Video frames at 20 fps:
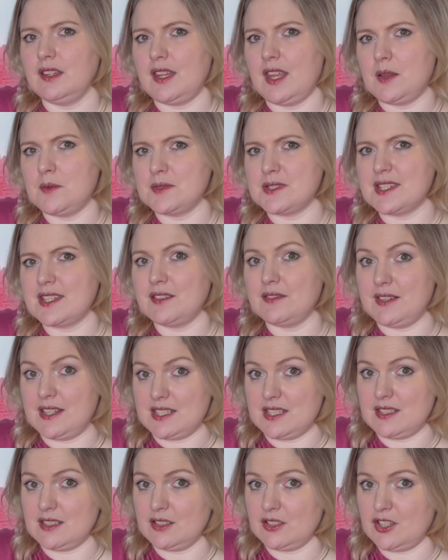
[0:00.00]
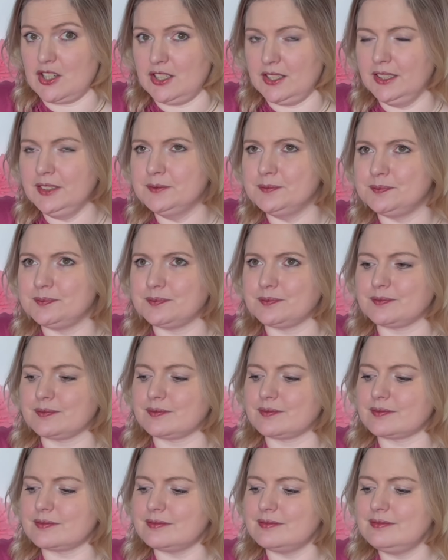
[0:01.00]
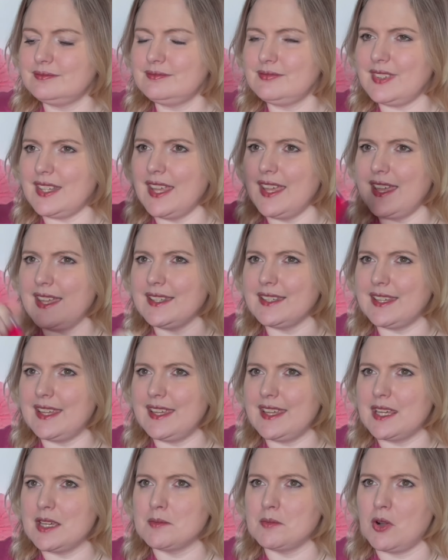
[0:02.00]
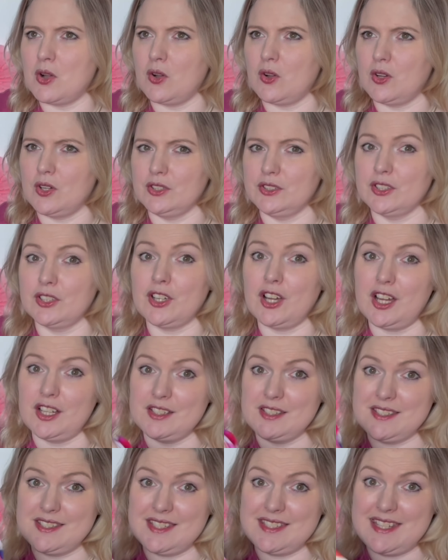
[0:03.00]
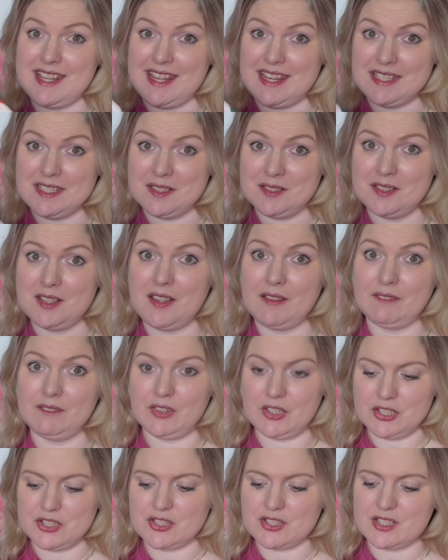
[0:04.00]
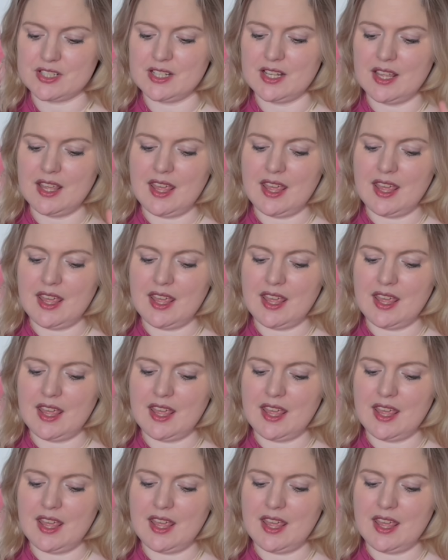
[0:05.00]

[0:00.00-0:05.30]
original color. It came on cotton sateen first,